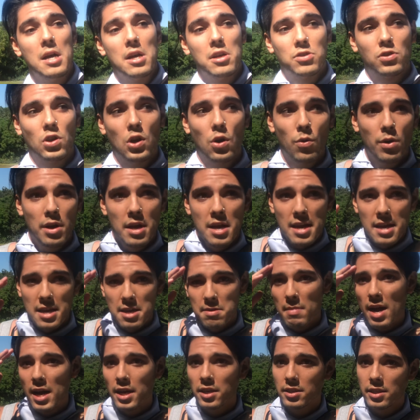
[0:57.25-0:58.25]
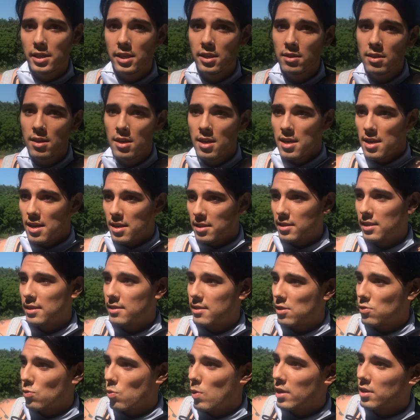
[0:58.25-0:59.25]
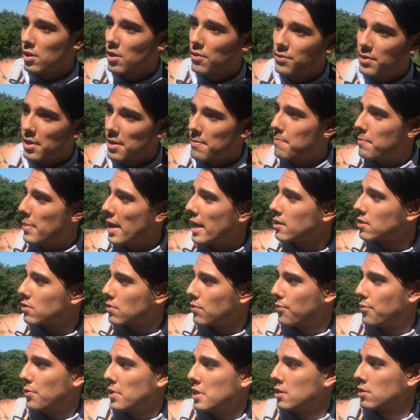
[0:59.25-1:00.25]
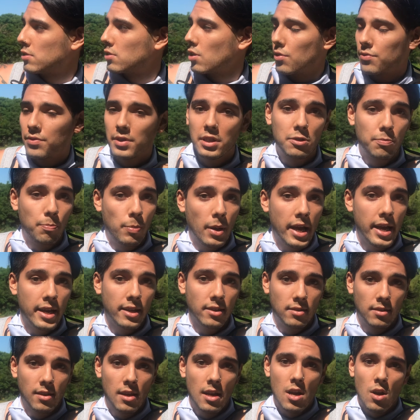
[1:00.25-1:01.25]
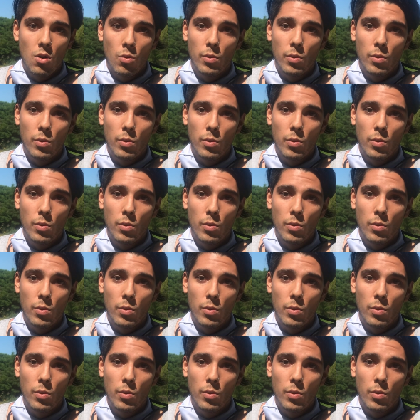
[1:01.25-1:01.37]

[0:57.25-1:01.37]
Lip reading: So imagine this is one of the best things of this place.